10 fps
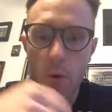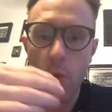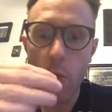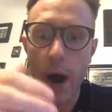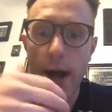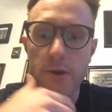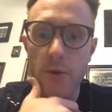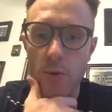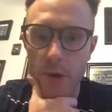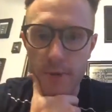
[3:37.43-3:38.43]
Why do
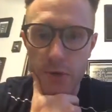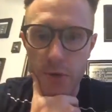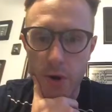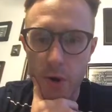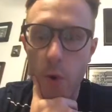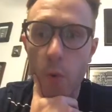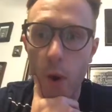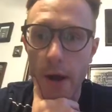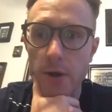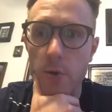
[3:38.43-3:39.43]
you want to be stronger?
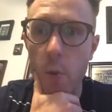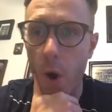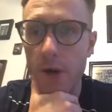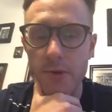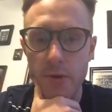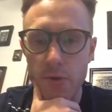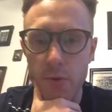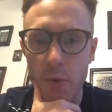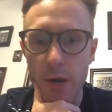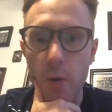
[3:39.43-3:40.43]
Why do you want to
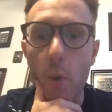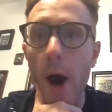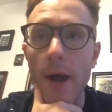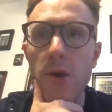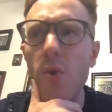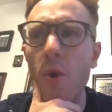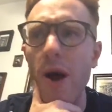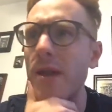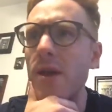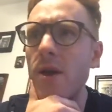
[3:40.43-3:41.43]
lose weight? Why do you
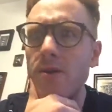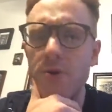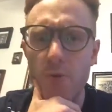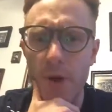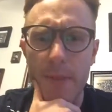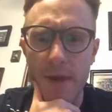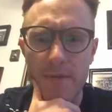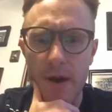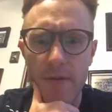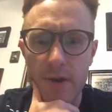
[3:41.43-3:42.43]
want to run that
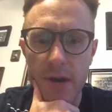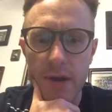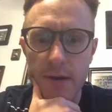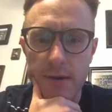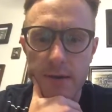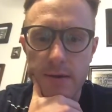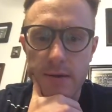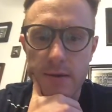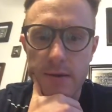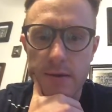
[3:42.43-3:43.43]
5K?
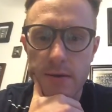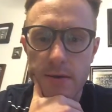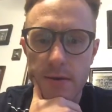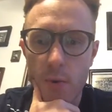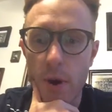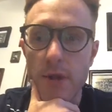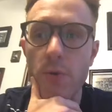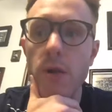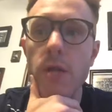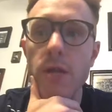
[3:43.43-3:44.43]
Why do you
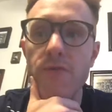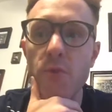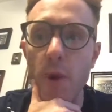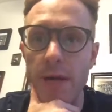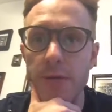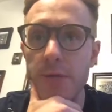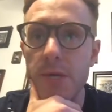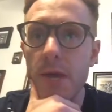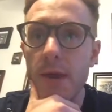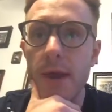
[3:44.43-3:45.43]
want to lift weights
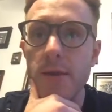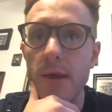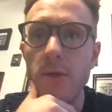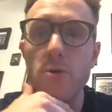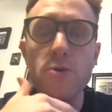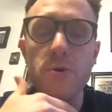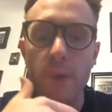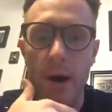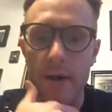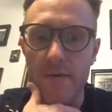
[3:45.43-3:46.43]
and lose
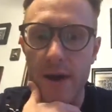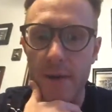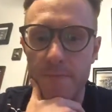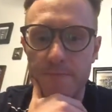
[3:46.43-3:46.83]
body fat?